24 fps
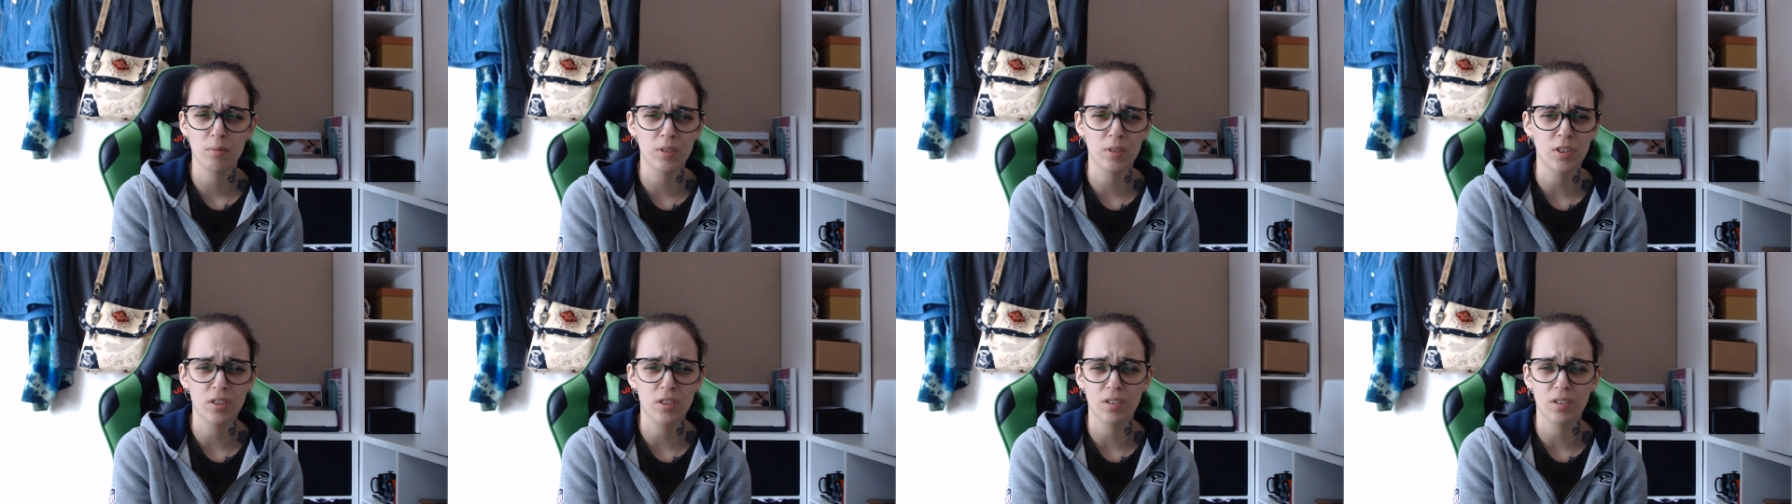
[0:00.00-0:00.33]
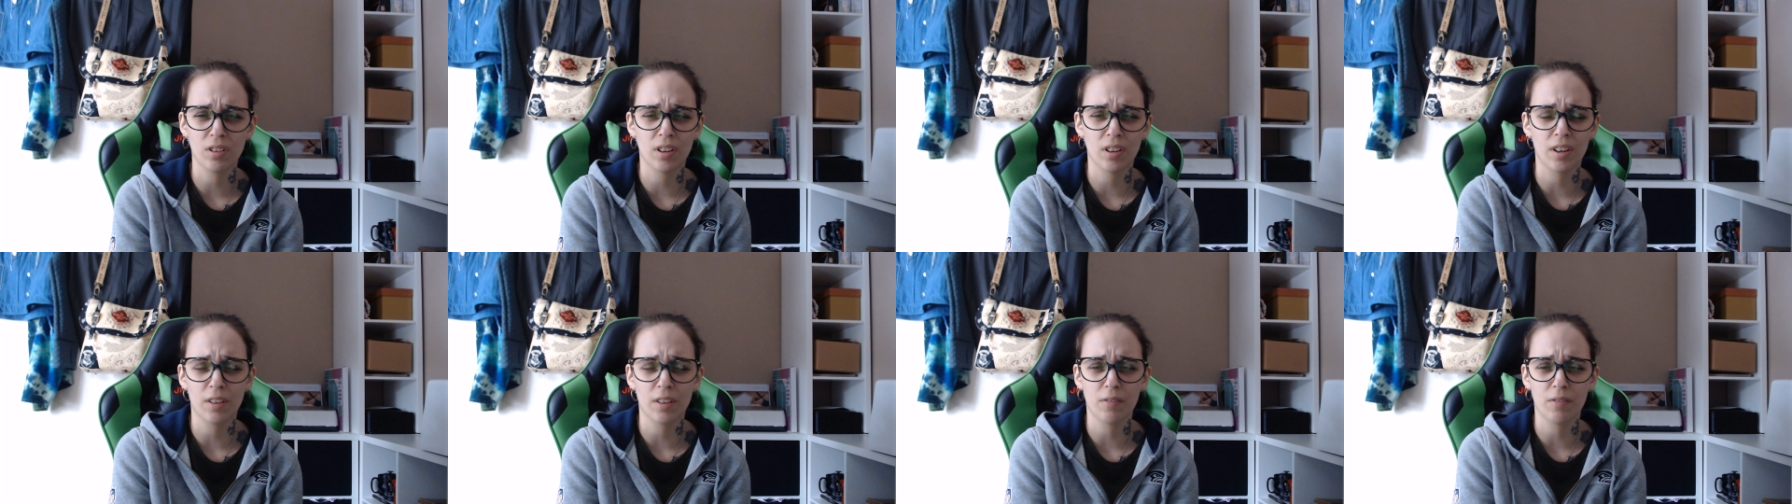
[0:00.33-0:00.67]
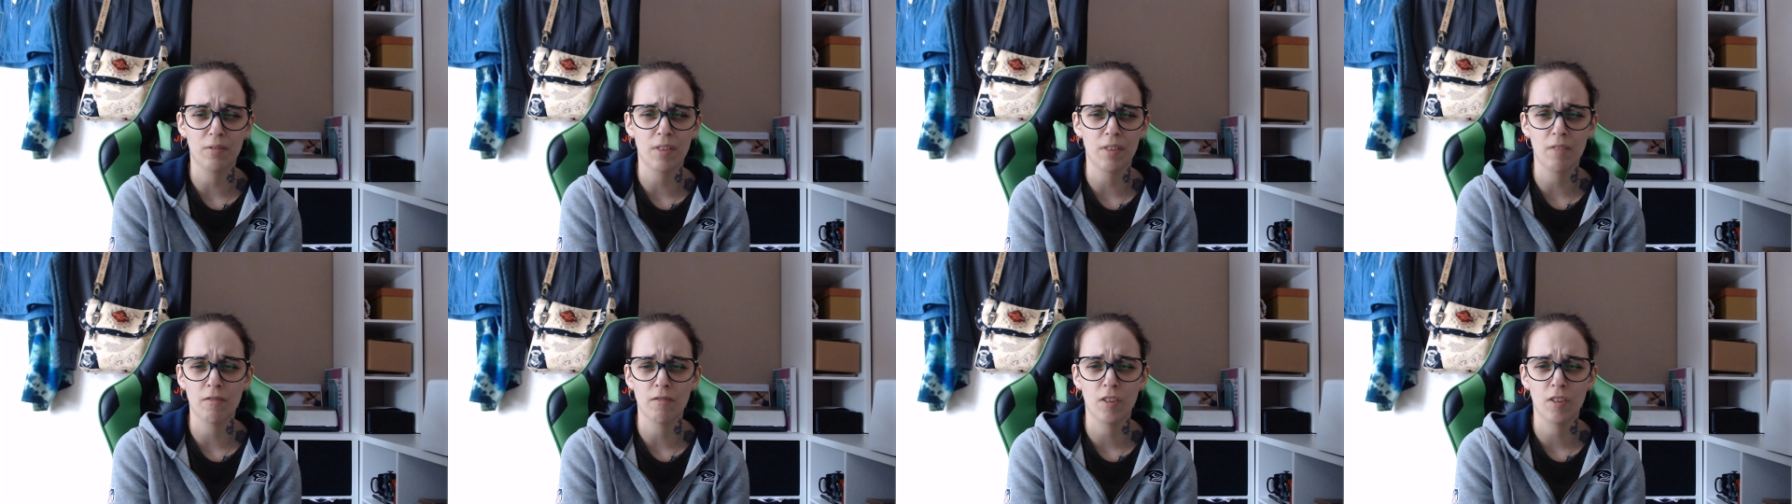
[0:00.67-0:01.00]
It's just like a
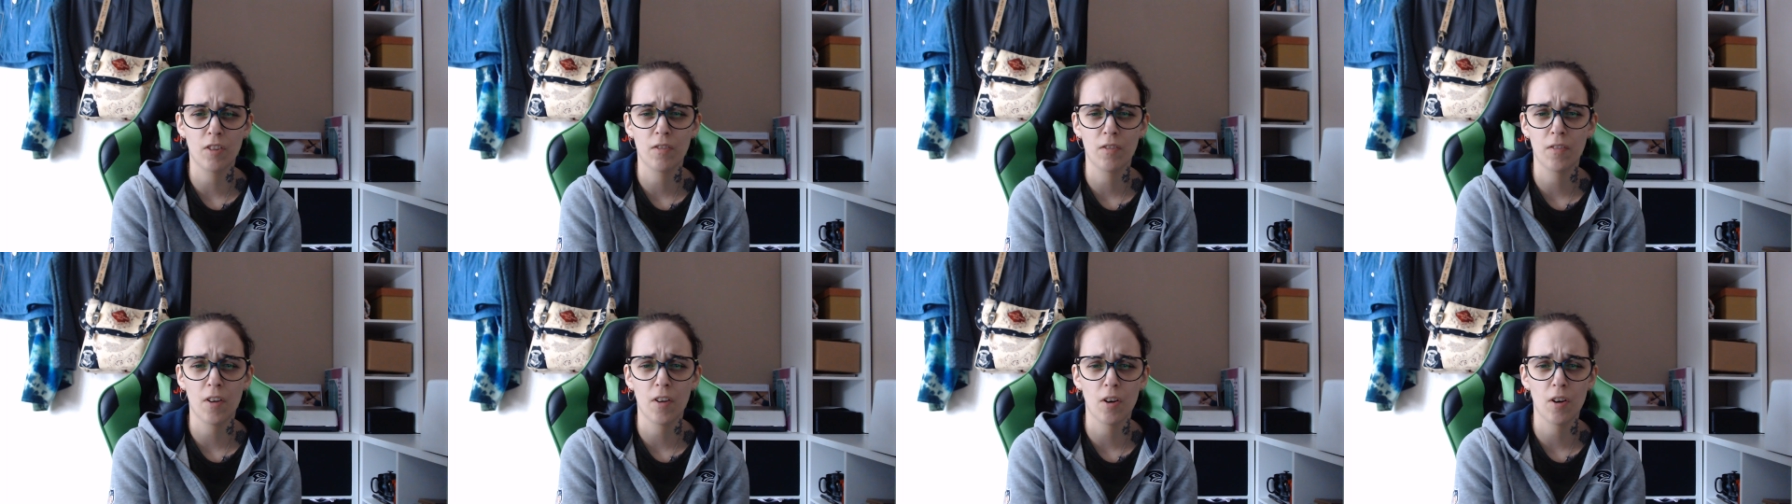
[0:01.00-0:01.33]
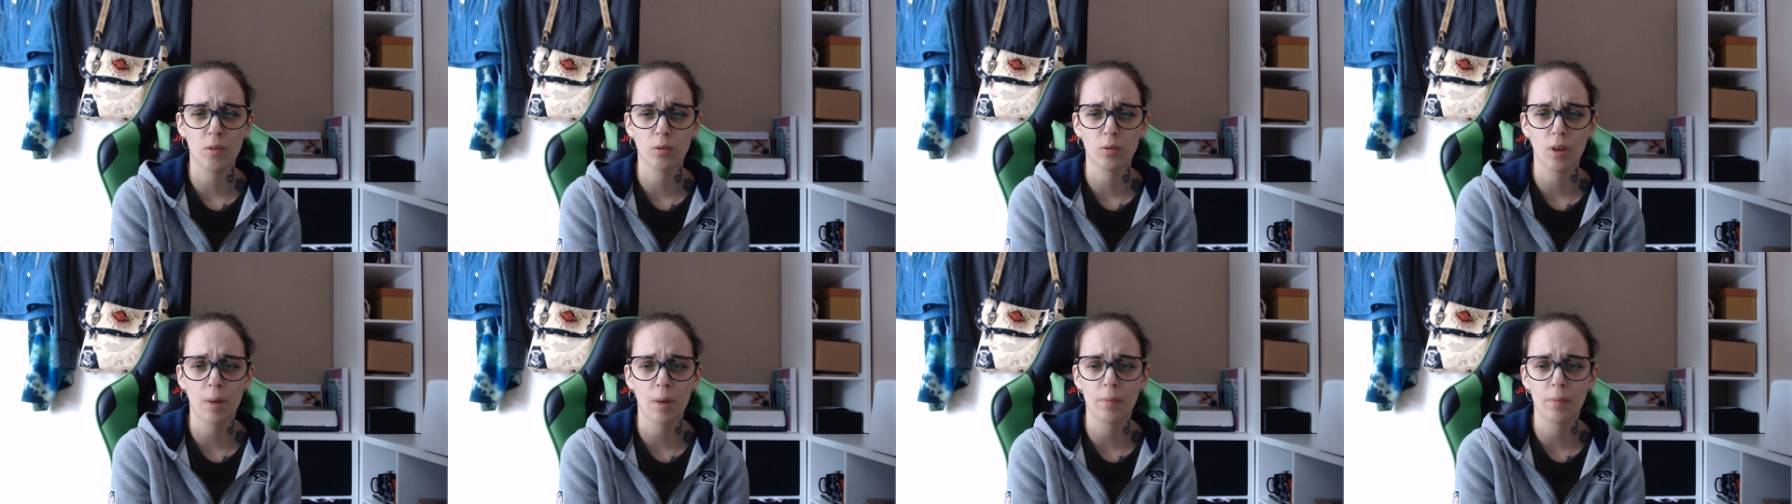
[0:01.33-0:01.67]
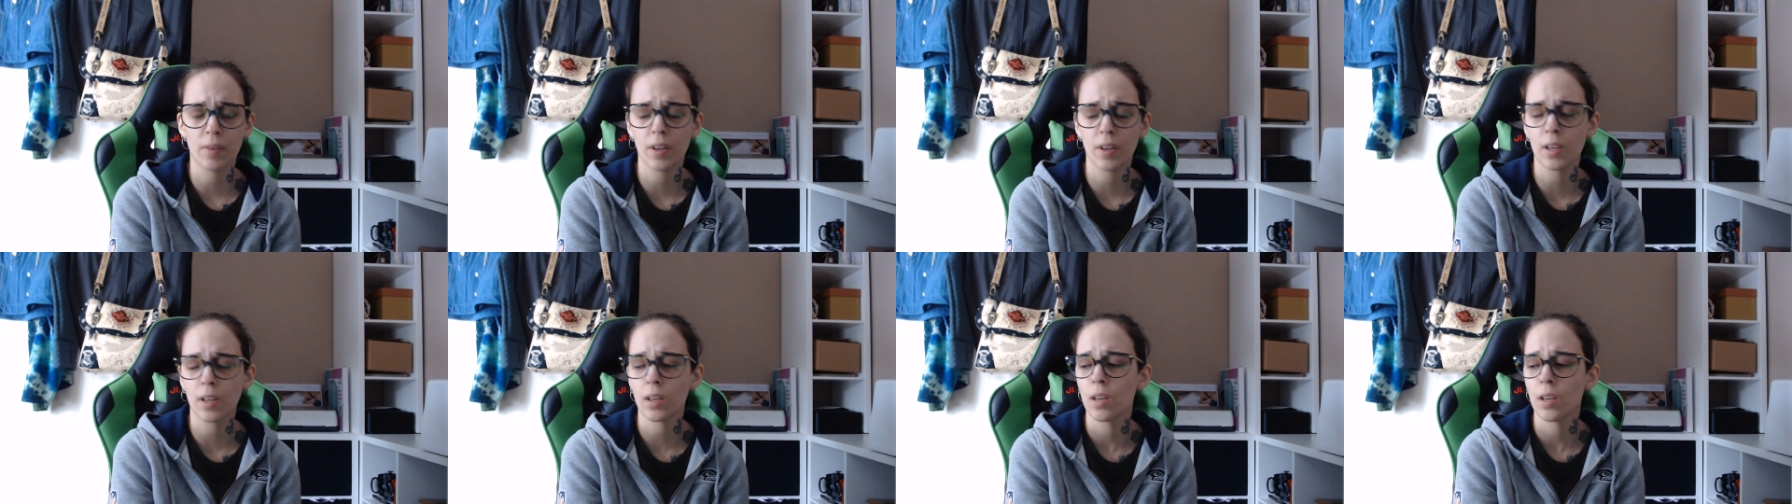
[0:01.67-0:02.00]
friend referral type
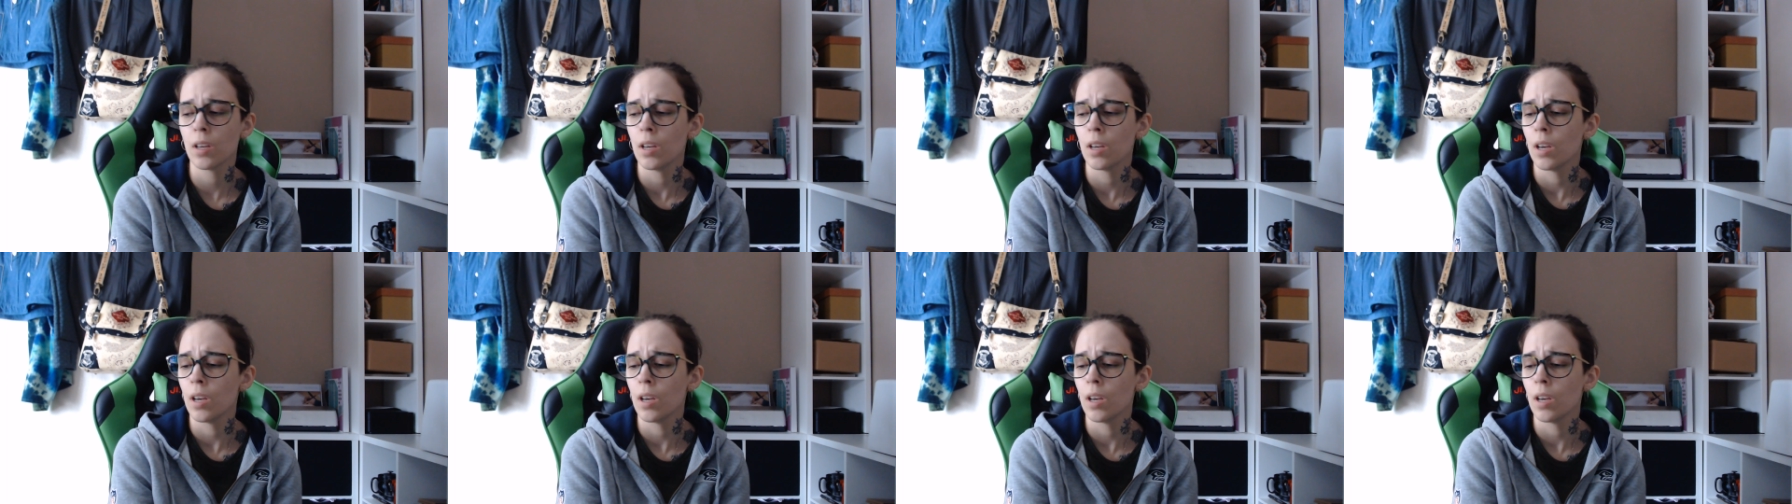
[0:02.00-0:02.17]
thing.